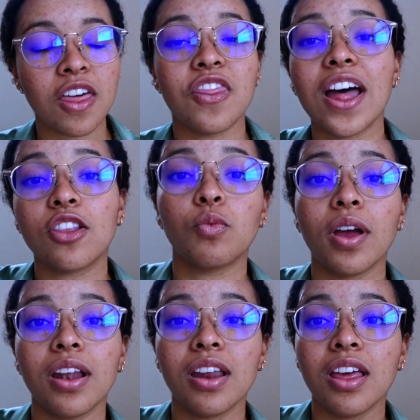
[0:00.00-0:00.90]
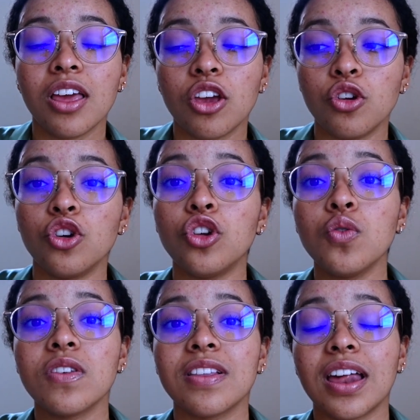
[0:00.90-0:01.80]
that's when you're
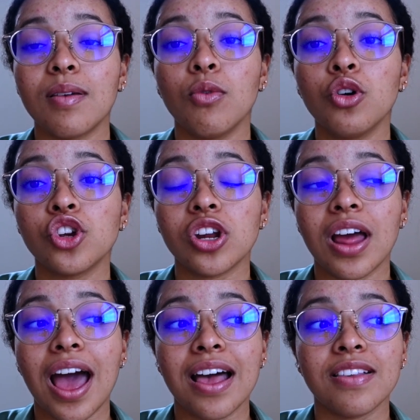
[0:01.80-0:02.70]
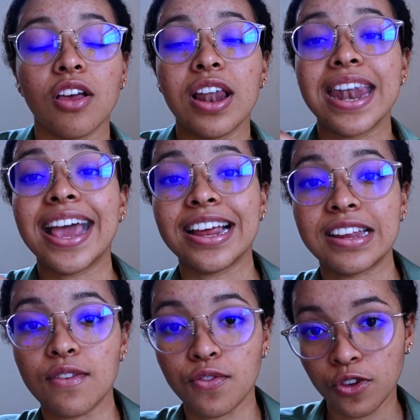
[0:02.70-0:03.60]
using that emotion as a
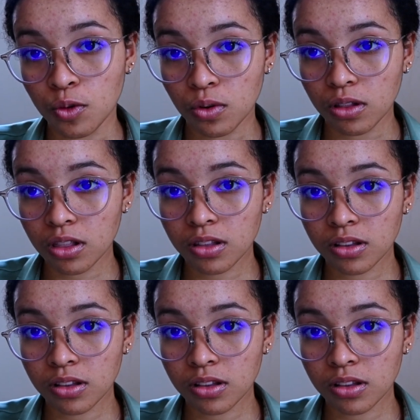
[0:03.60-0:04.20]
negative fuel.